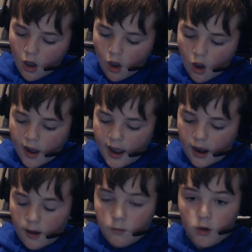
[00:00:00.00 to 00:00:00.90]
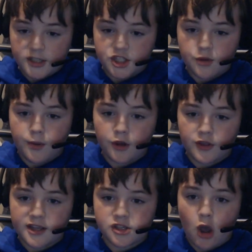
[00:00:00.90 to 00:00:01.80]
once you put
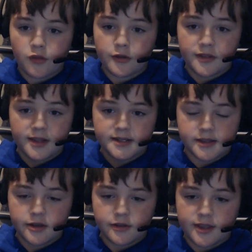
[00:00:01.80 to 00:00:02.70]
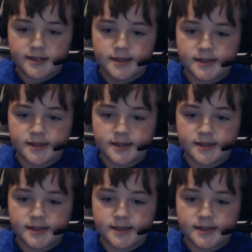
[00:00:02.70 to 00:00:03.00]
this on, this is the